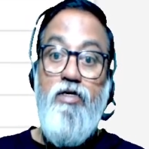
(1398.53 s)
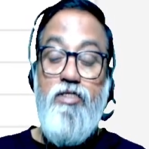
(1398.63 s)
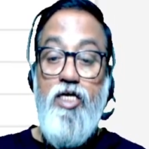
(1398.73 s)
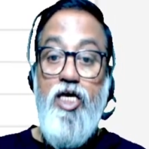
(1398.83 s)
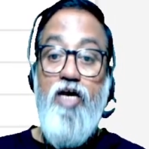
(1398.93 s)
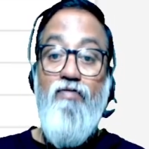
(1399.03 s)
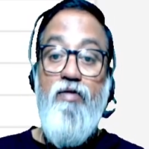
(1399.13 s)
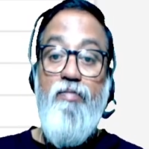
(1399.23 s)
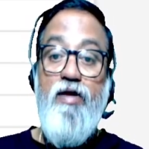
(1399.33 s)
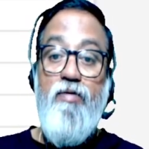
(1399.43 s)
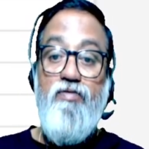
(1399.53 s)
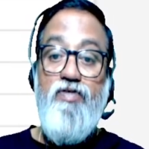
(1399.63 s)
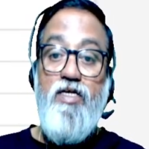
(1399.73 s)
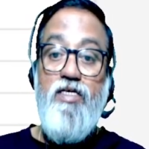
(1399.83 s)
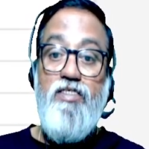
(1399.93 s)
See, equilibrium of
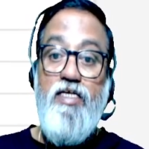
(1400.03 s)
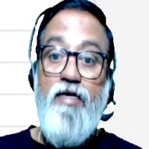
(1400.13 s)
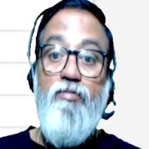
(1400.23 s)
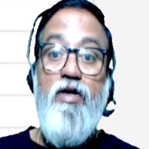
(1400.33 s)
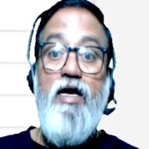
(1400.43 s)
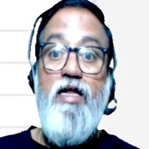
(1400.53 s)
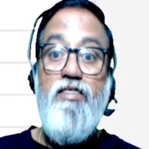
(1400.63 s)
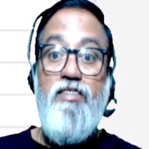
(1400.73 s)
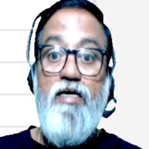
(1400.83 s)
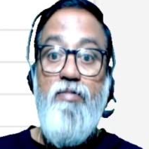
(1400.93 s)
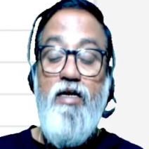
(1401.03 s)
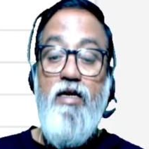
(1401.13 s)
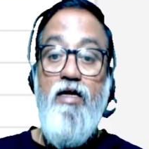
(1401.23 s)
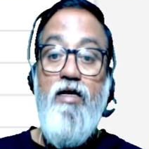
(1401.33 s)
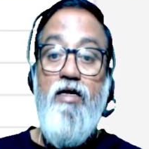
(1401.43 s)
charges, stable or
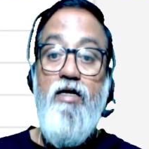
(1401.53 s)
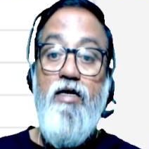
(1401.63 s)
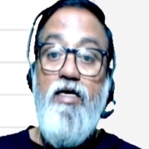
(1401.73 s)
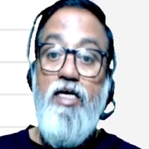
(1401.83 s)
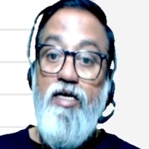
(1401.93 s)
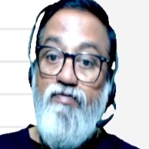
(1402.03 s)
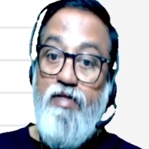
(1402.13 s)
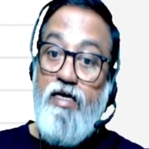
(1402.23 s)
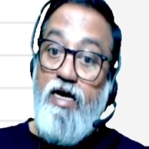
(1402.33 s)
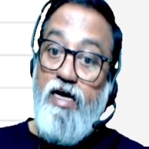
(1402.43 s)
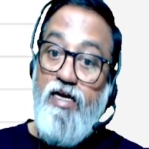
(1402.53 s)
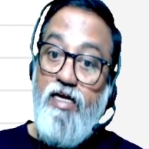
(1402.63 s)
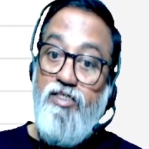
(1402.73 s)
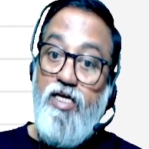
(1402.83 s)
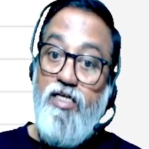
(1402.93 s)
unstable. If the corner
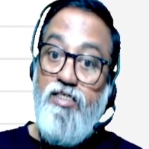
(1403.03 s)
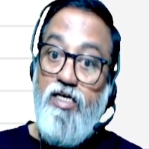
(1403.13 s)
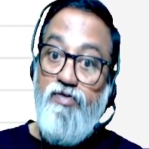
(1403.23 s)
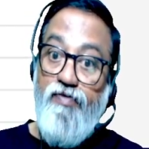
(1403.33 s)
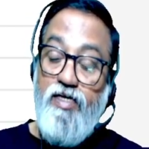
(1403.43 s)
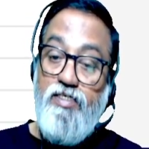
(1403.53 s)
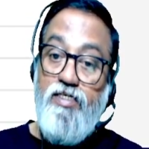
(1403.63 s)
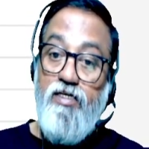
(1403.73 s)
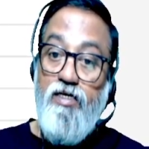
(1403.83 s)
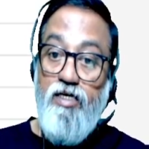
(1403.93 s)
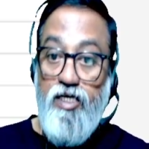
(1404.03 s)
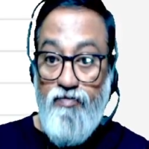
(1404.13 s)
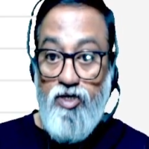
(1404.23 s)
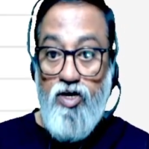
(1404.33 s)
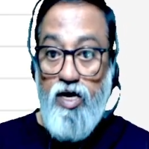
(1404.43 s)
charge is fixed, if
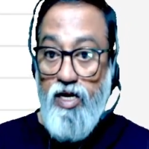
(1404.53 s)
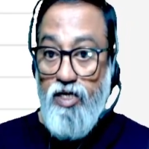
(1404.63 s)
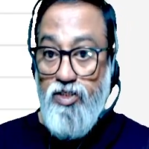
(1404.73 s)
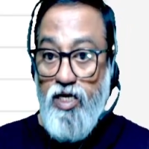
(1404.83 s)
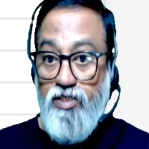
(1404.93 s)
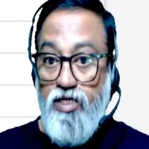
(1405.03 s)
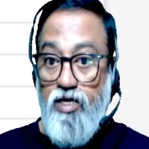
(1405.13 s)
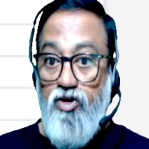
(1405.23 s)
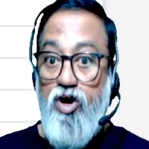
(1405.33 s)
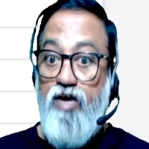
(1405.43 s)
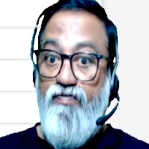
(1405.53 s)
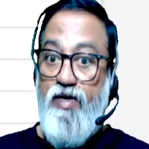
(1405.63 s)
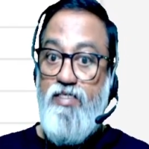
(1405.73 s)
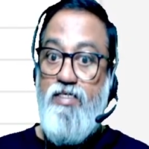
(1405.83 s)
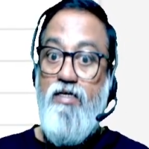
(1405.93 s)
the corner charge are not
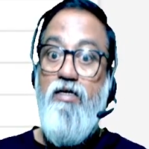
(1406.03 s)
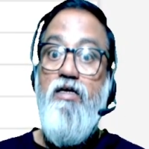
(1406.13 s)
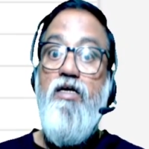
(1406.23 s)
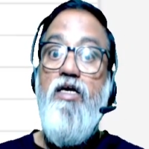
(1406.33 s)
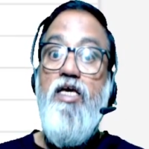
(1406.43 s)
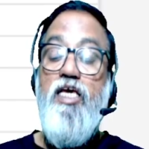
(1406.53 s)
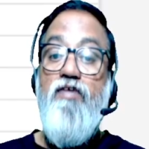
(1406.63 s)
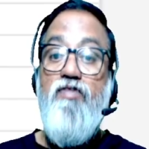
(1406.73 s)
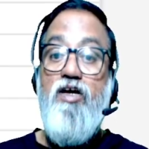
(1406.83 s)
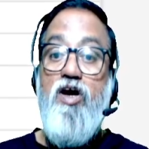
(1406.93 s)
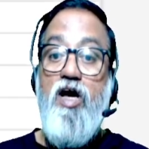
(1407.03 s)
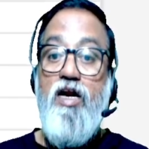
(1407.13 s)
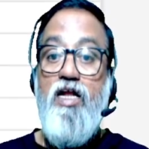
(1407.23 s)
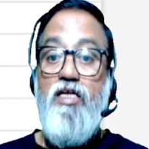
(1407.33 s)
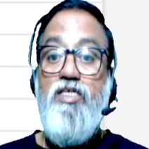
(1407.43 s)
fixed. If the
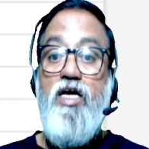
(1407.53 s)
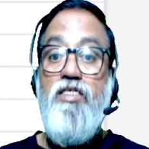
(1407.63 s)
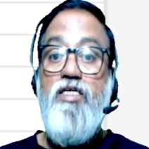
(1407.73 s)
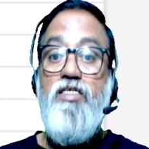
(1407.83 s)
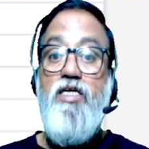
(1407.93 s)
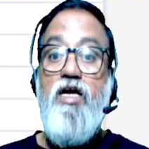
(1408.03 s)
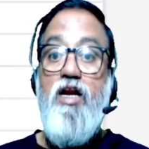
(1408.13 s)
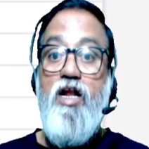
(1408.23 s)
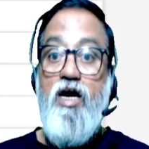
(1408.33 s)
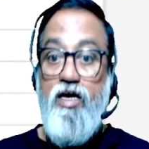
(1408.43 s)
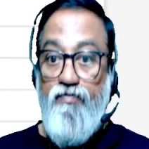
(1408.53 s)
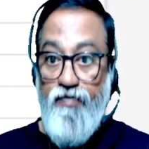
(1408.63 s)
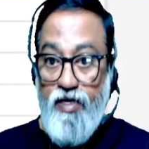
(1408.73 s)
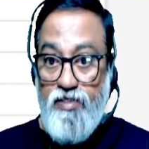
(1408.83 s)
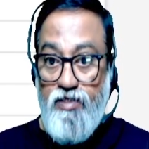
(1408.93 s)
corner charges are not
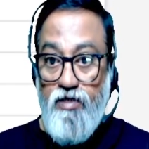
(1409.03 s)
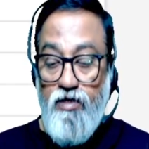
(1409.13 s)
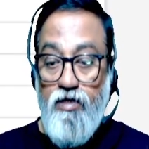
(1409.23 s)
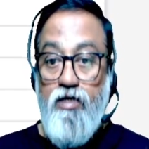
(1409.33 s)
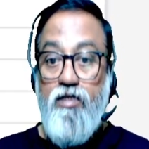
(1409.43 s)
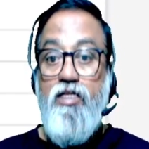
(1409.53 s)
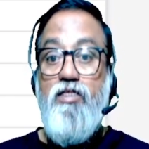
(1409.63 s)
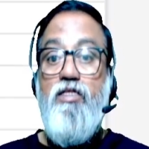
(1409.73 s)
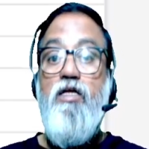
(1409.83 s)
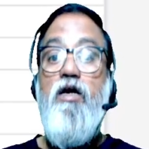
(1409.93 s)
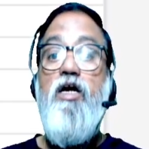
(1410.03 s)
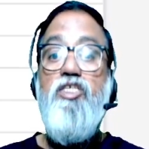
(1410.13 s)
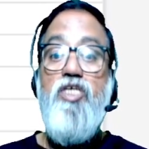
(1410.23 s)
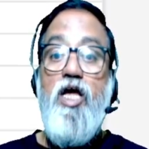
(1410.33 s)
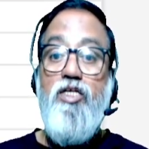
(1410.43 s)
fixed, the third
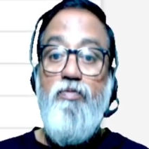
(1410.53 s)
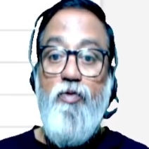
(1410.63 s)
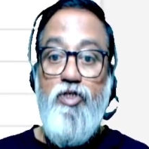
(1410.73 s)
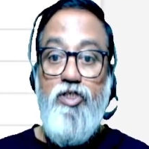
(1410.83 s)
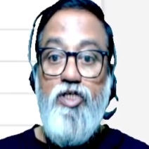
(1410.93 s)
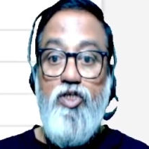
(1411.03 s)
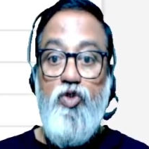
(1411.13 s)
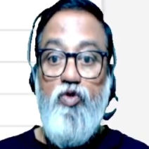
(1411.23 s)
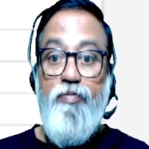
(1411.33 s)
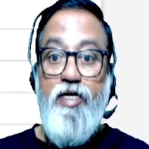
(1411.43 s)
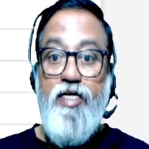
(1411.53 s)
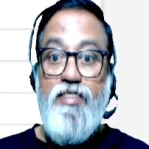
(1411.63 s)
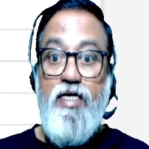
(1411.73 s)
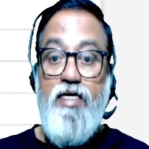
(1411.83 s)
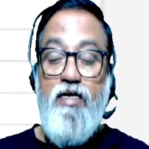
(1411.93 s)
charge position should be
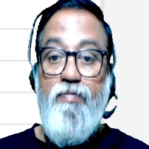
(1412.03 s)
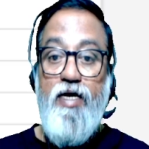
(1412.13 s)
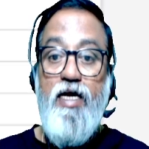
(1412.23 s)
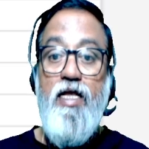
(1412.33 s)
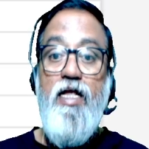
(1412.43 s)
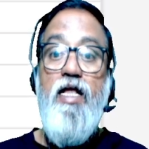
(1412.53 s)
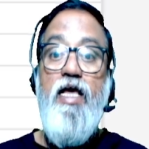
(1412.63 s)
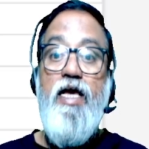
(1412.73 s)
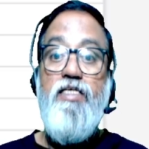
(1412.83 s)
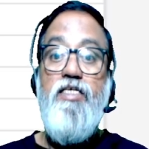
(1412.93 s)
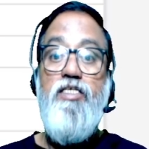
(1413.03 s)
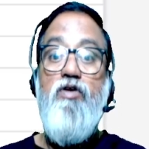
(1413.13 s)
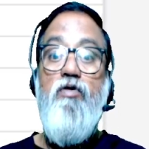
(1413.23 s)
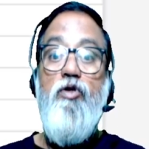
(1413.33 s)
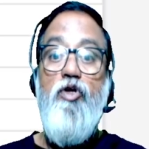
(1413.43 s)
decided by x is
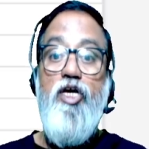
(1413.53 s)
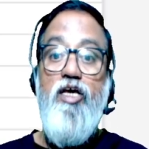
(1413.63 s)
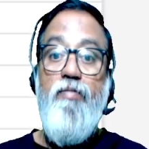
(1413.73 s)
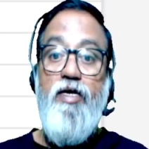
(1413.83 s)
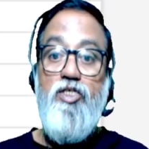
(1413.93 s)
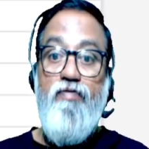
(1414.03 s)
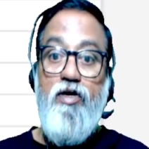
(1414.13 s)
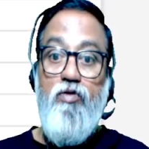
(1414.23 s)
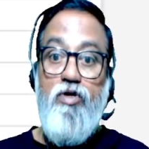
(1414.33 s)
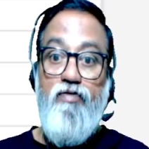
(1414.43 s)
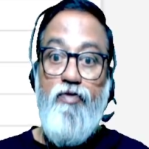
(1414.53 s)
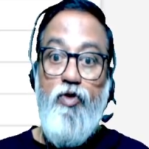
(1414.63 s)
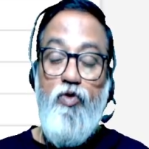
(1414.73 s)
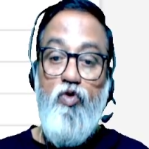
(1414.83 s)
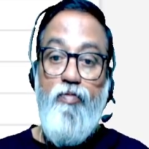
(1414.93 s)
equal to d by square root of
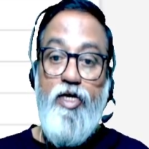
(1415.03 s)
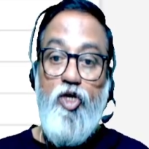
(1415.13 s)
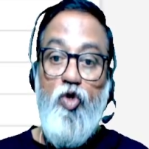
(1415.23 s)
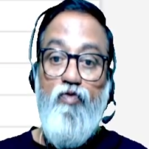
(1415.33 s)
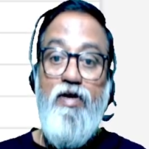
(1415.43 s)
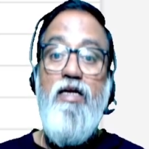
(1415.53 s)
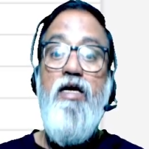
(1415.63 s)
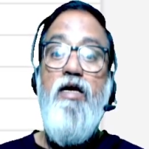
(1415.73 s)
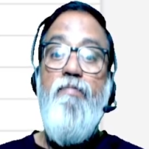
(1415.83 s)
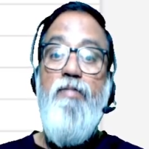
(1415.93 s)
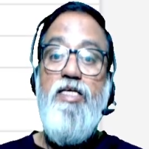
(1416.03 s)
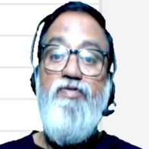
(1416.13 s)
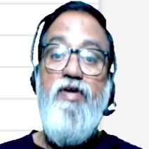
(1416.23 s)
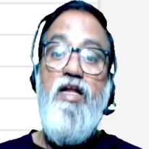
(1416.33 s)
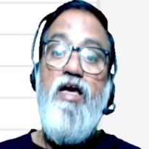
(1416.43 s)
q2 by q1 plus
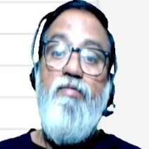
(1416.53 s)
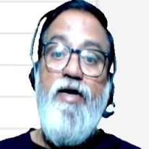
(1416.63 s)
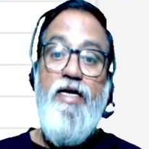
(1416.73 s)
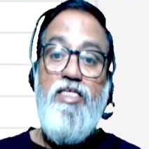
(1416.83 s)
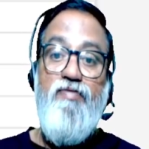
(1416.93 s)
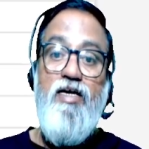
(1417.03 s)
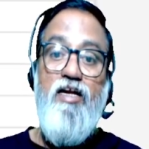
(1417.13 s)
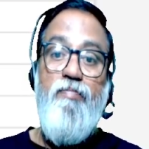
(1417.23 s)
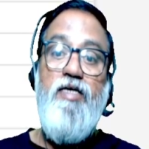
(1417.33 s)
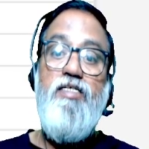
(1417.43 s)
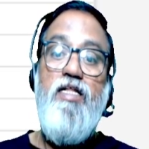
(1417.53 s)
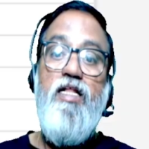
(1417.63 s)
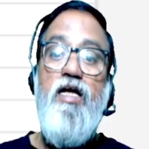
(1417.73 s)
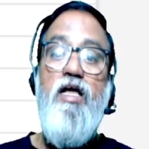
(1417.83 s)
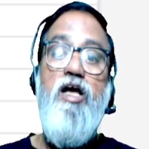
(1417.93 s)
1 or minus 1 depends on
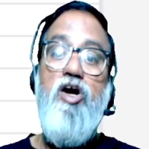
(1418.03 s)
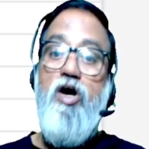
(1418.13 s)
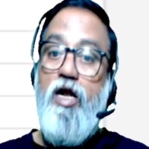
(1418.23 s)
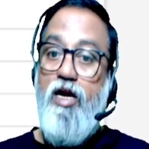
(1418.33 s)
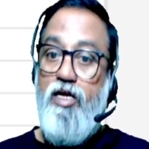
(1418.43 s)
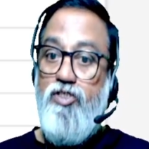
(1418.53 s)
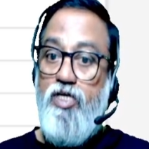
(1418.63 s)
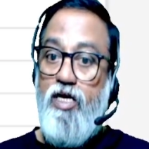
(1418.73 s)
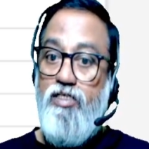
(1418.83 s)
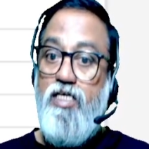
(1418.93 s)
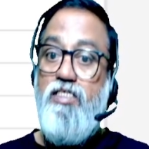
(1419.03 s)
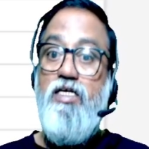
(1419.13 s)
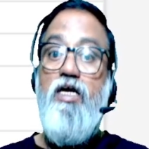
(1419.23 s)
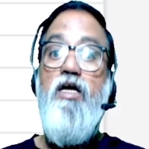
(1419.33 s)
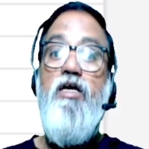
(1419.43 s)
the corner charges
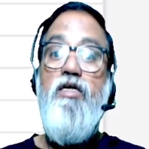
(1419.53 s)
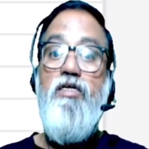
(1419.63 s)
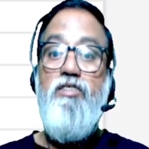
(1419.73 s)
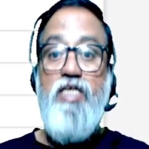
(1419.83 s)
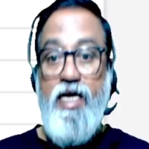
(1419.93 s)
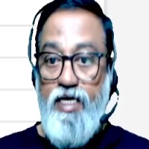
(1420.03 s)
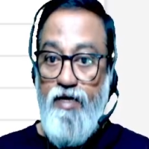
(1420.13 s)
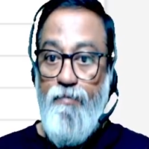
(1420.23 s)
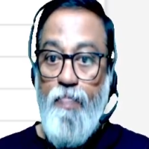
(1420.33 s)
sign.